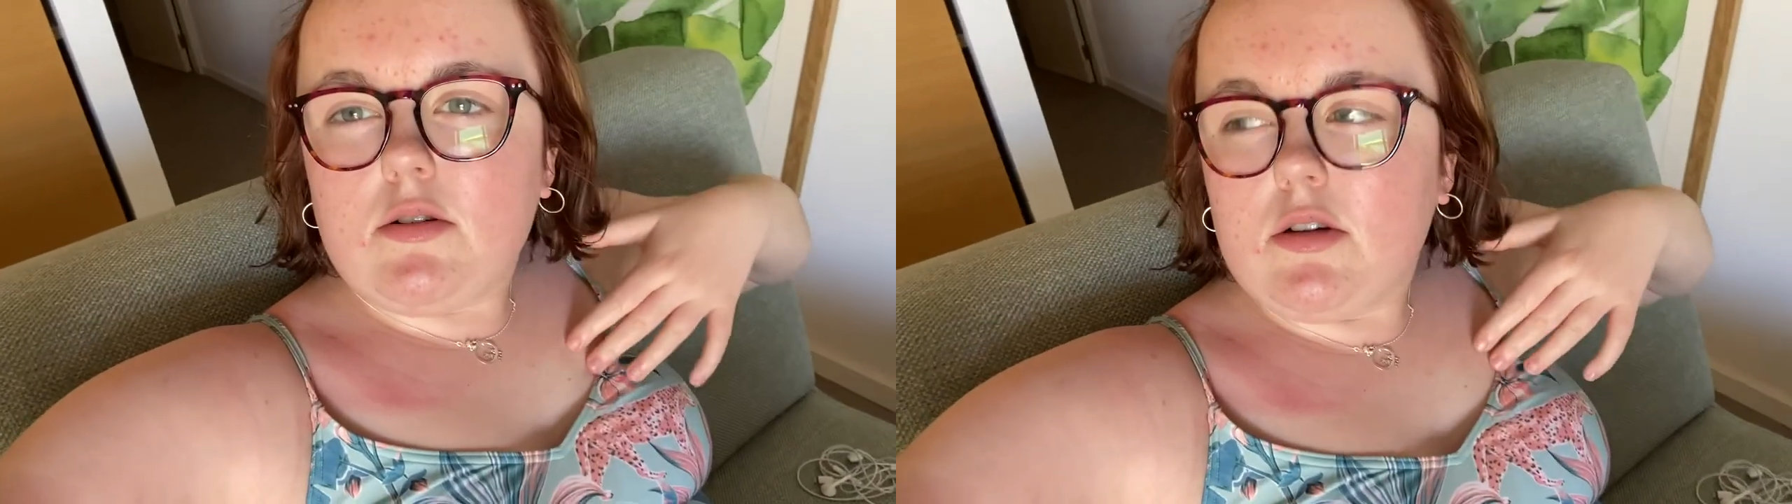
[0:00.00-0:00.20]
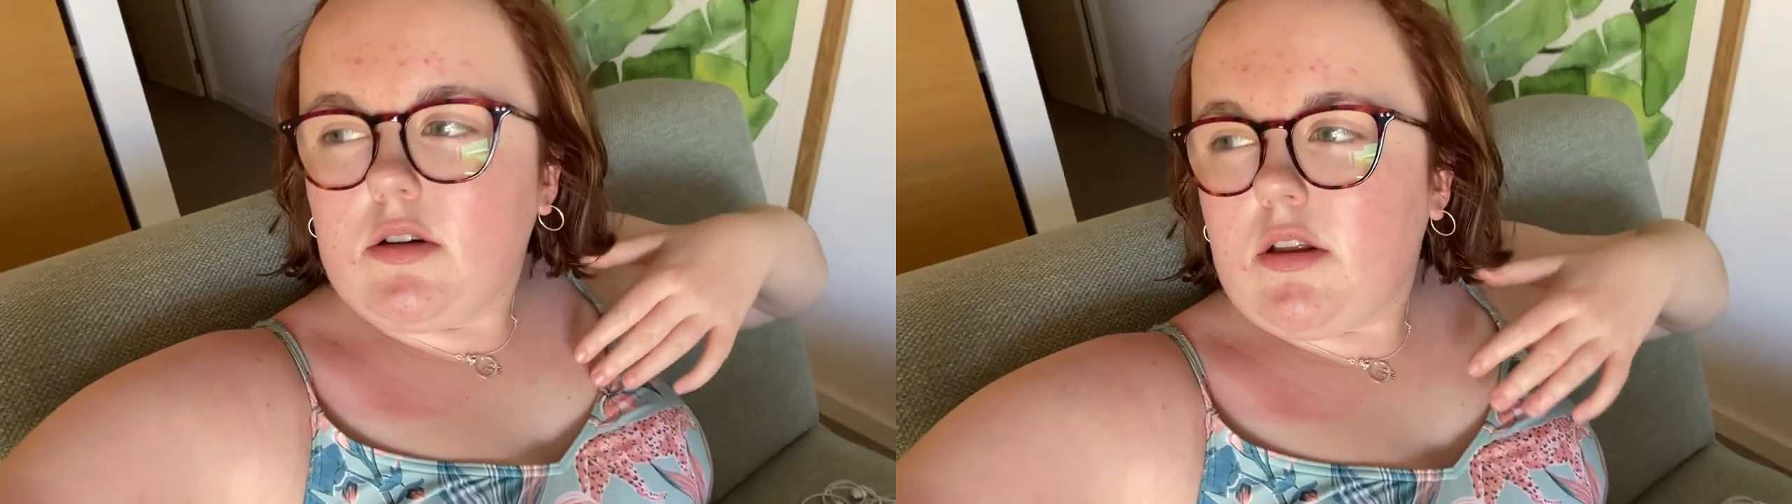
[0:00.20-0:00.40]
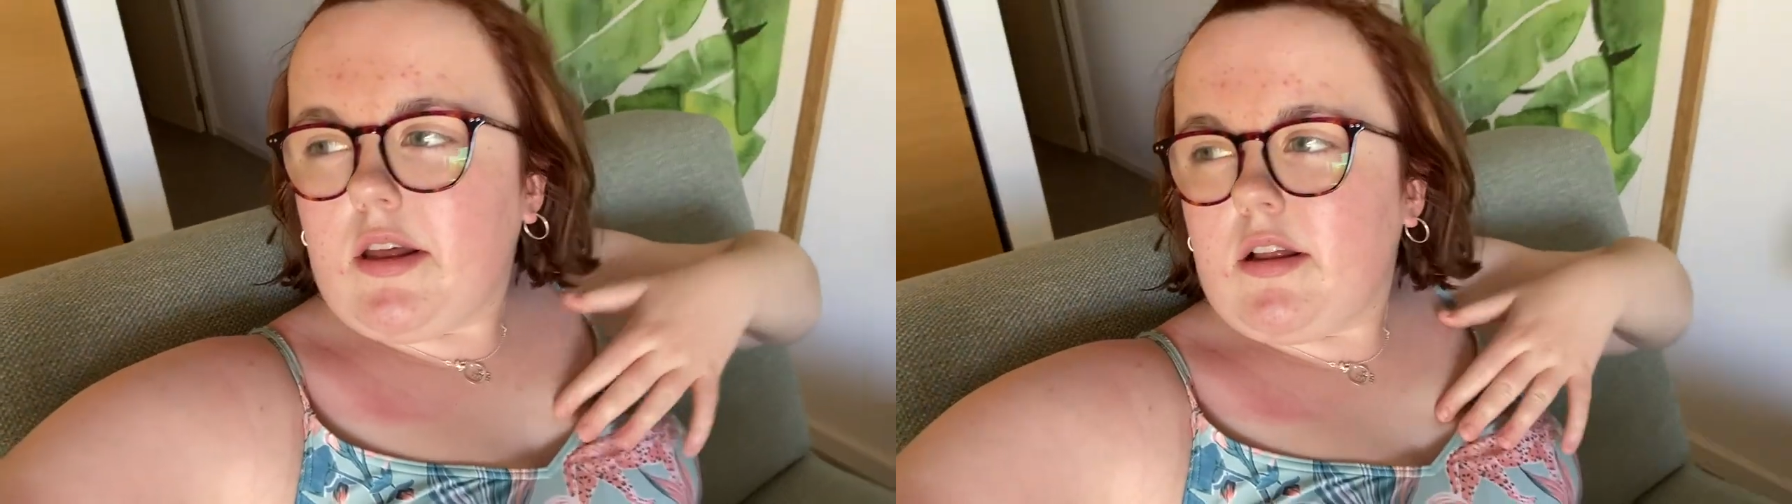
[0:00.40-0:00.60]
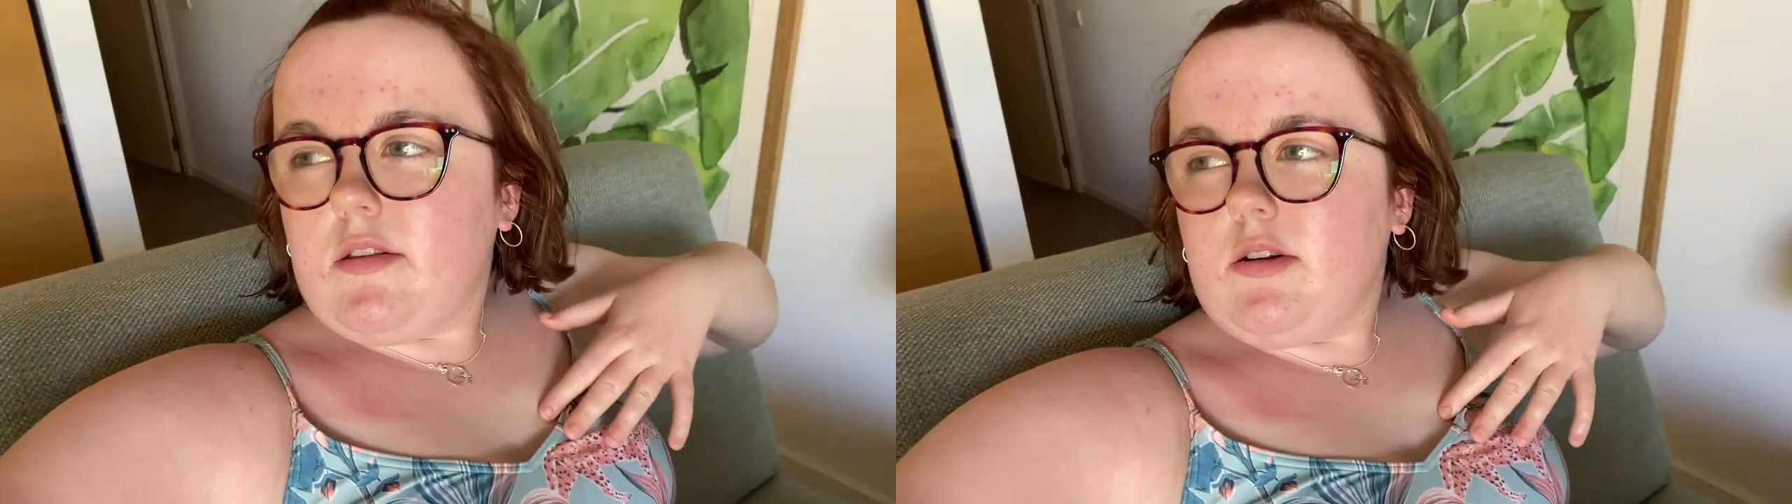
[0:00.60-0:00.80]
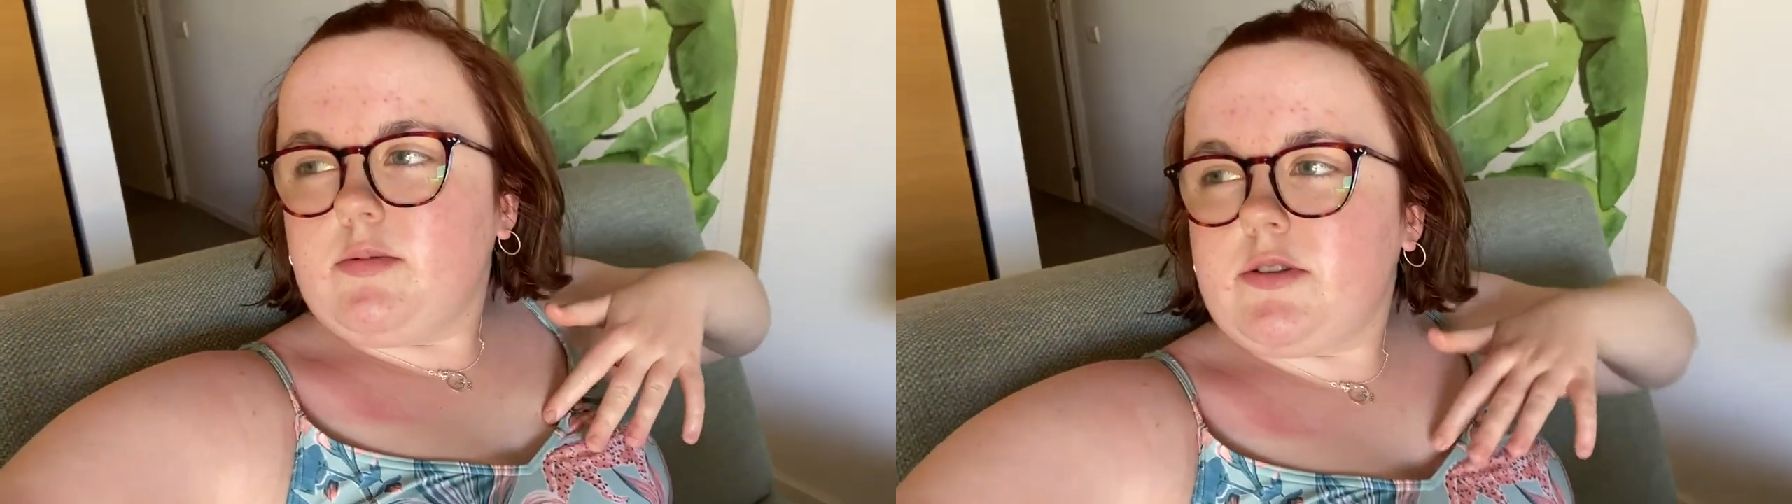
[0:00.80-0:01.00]
look like a
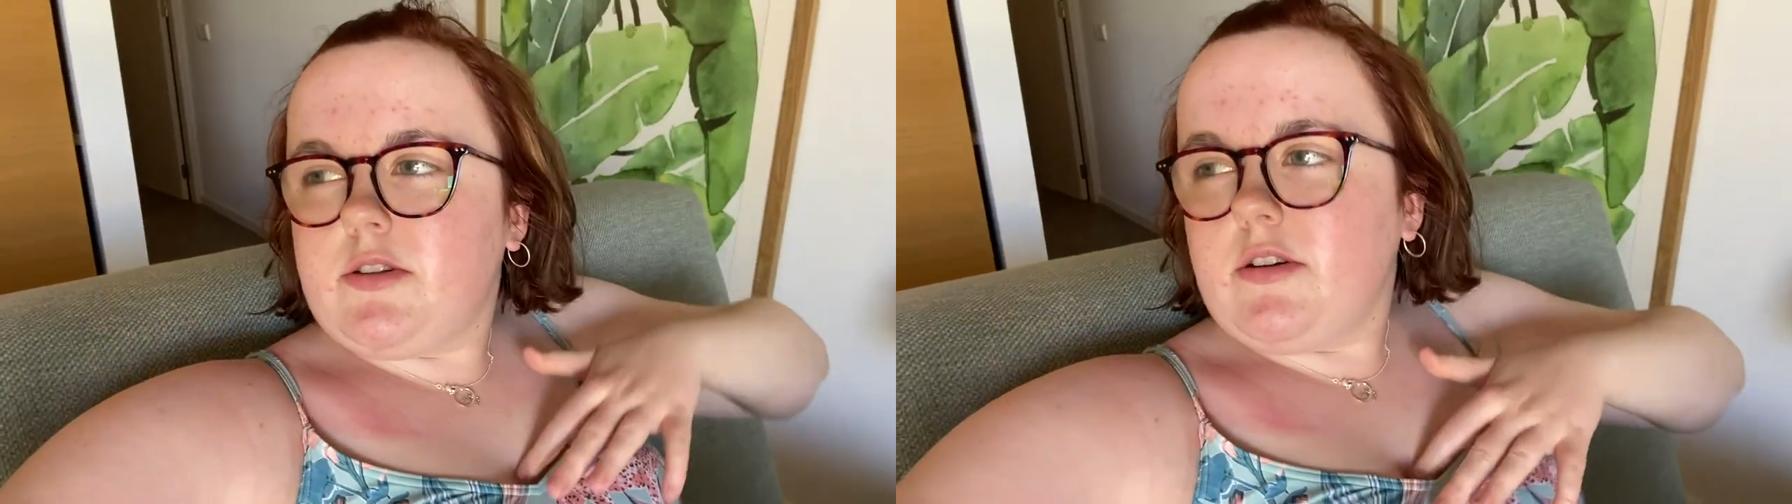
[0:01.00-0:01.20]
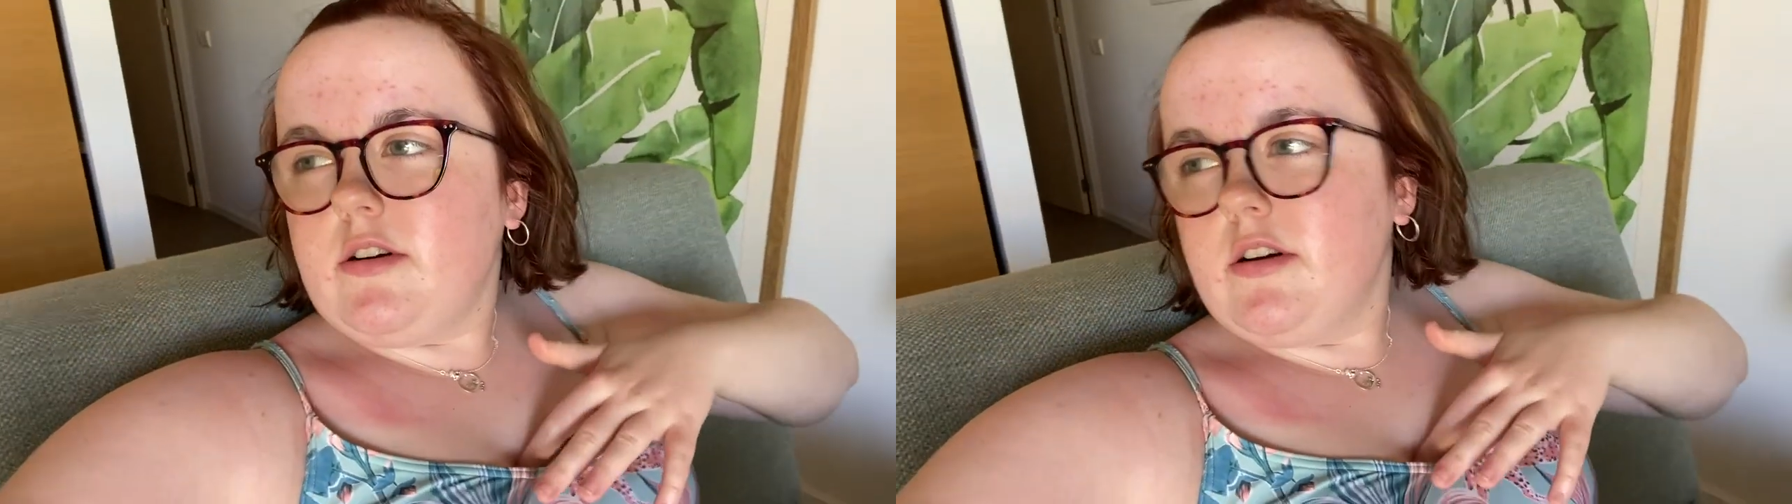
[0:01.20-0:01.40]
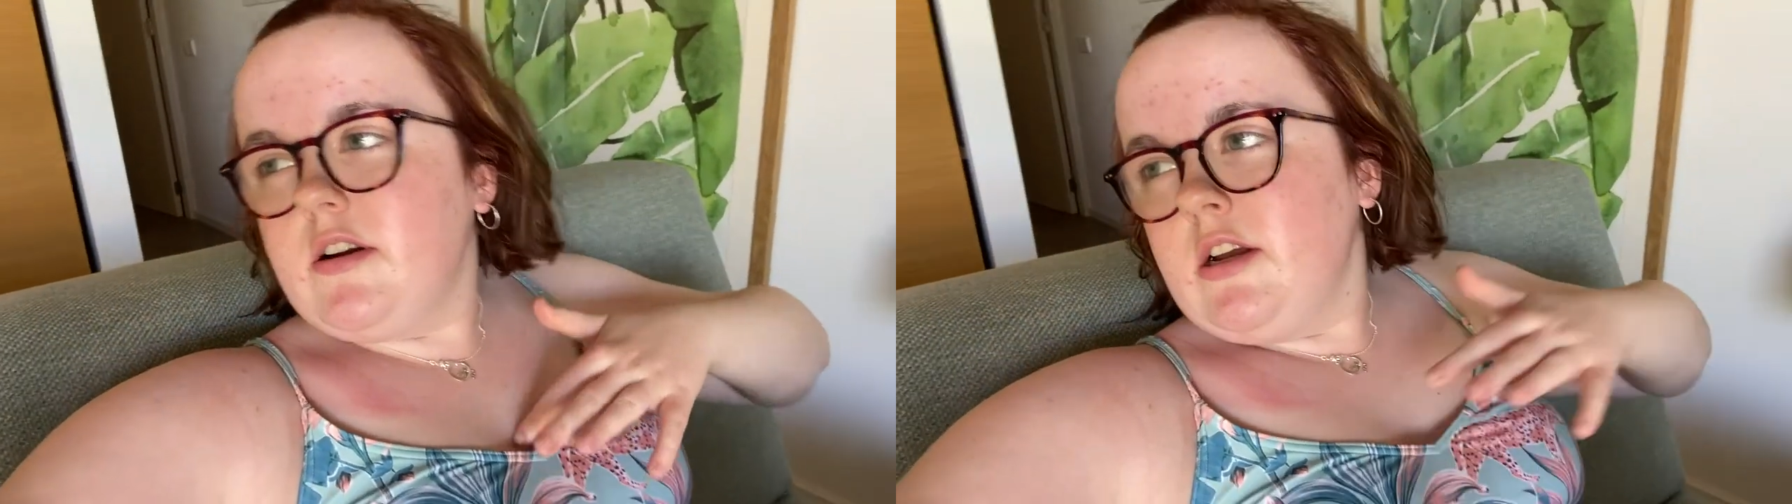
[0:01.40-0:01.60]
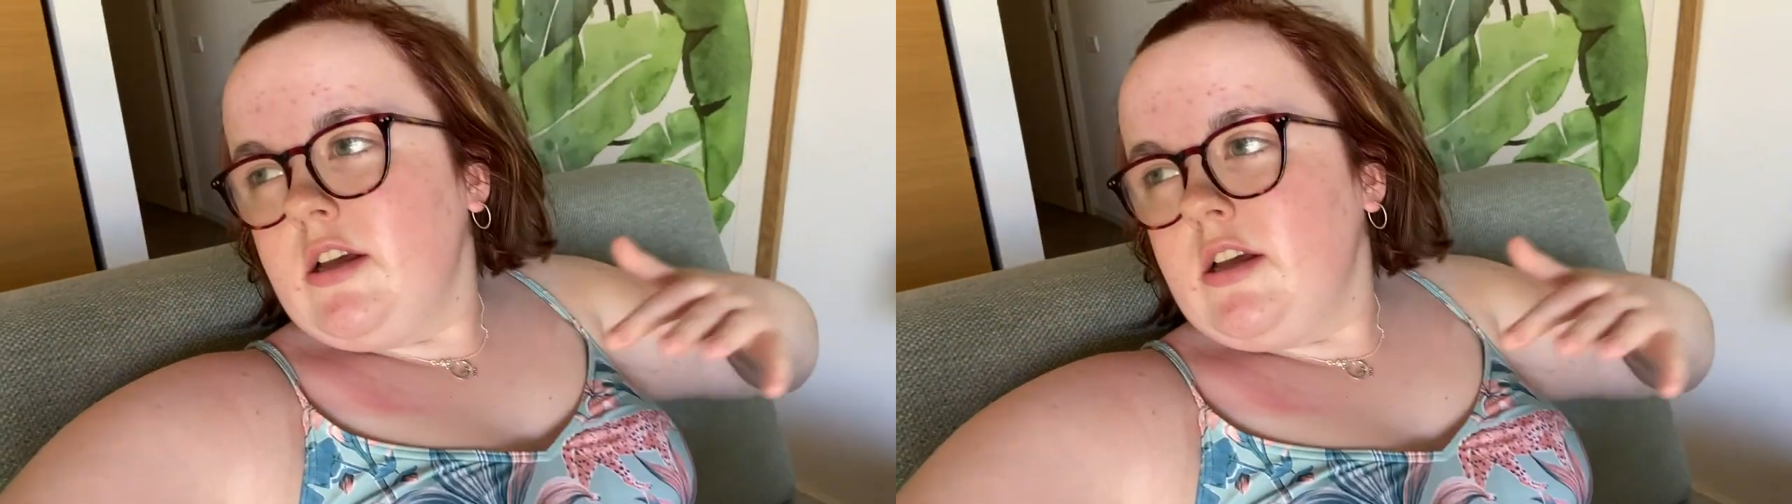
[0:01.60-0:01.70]
lobster,